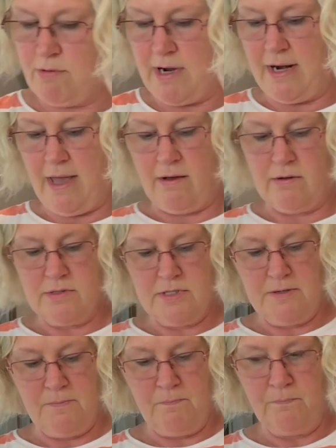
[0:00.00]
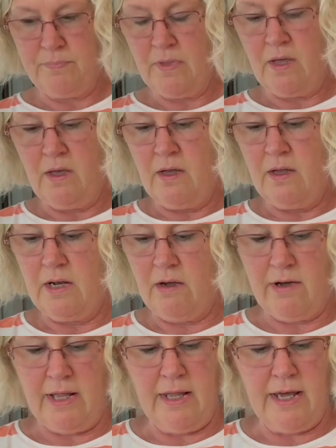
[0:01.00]
right out.
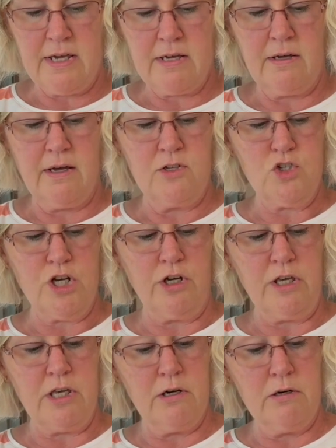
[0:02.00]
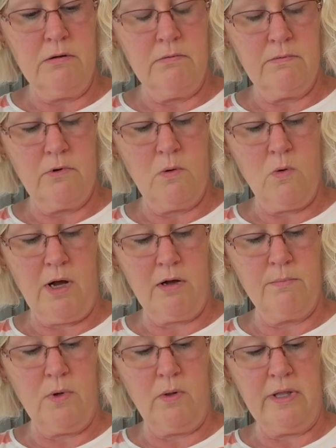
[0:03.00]
Now I like a chunkier
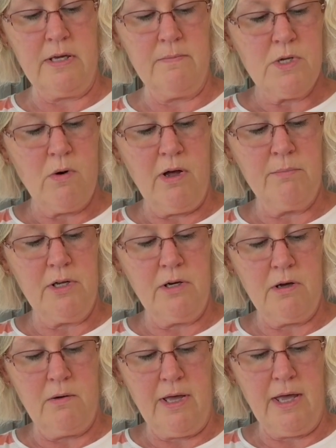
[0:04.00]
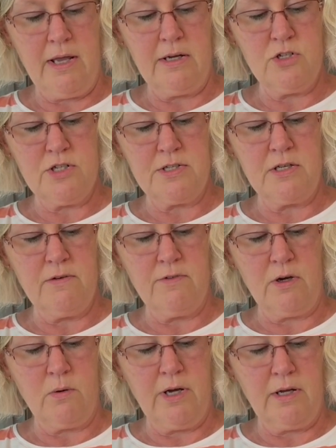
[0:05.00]
guacamole, so I'm going to go ahead and just give
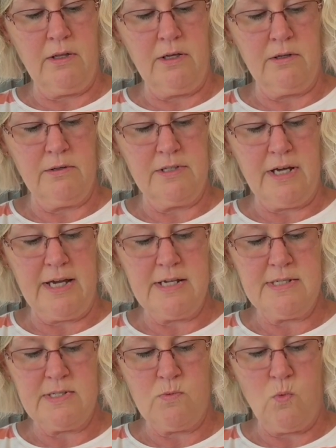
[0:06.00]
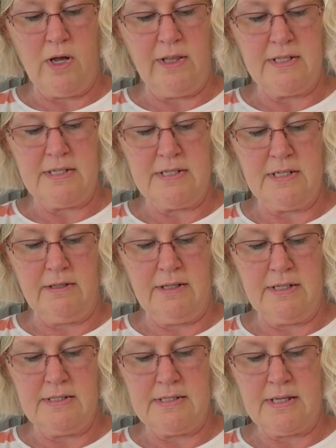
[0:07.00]
a quick little dice while it's still
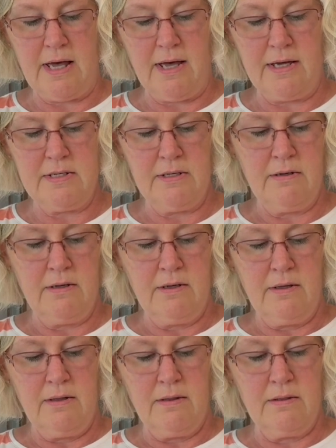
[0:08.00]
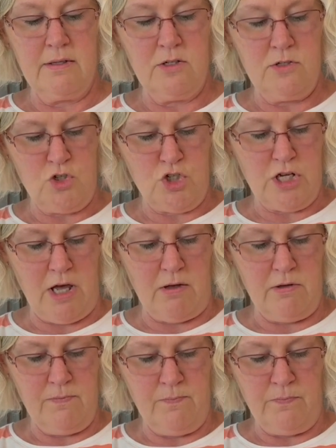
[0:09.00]
inside the
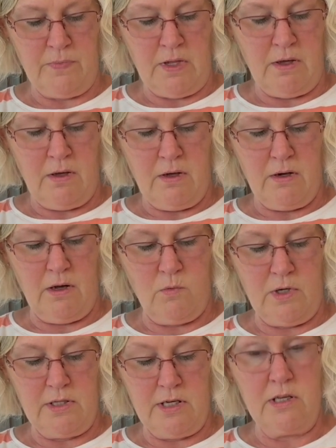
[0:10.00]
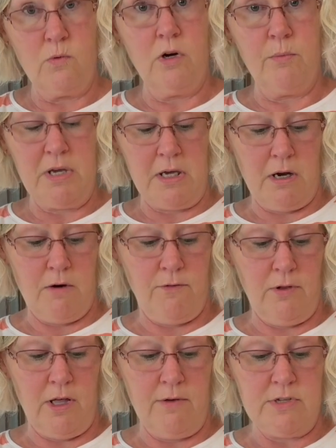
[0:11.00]
shell. Now one thing you want to be
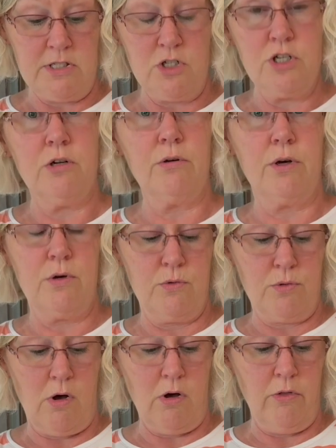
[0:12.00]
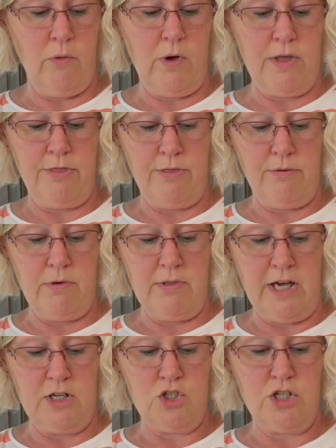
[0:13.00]
careful of is you don't go all the way through
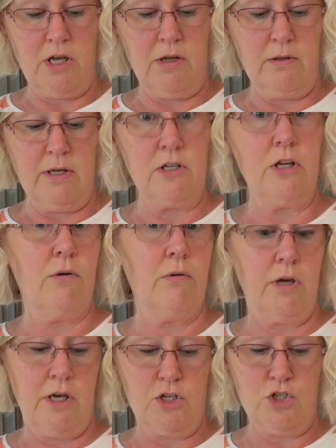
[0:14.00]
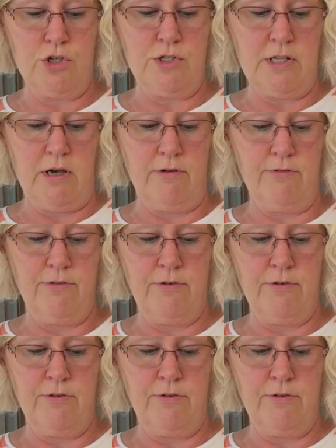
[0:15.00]
that shell and you don't cut yourself.